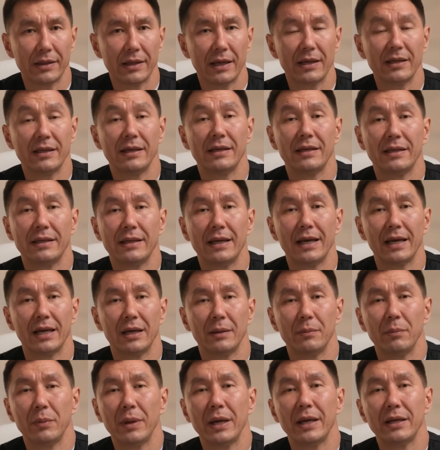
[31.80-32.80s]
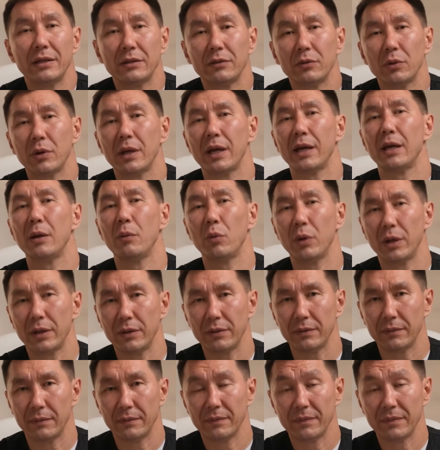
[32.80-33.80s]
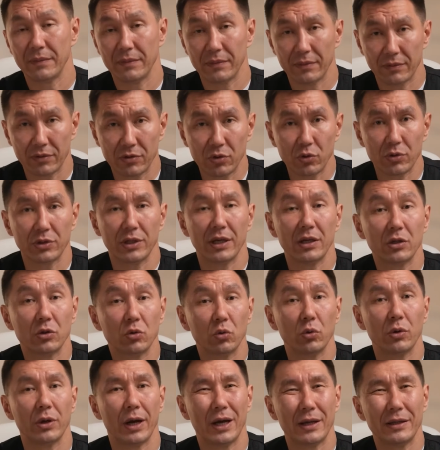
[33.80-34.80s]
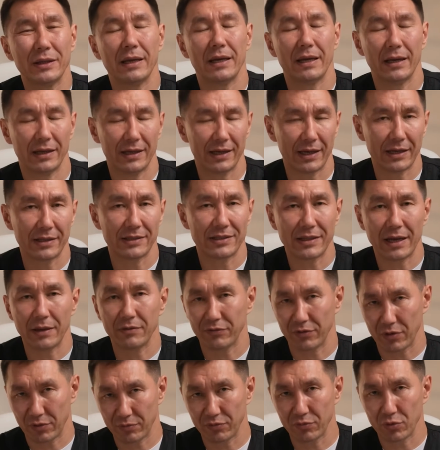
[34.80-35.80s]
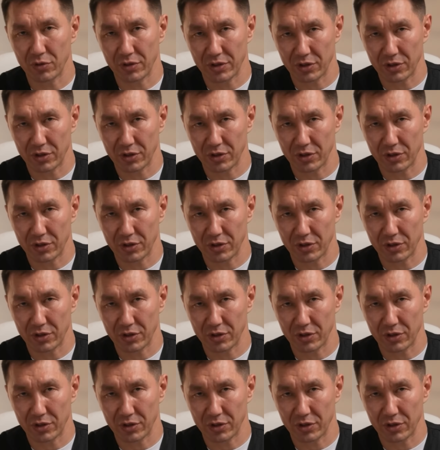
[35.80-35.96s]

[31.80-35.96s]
doesn't stay in place for anyone. So they do nothing and suffer for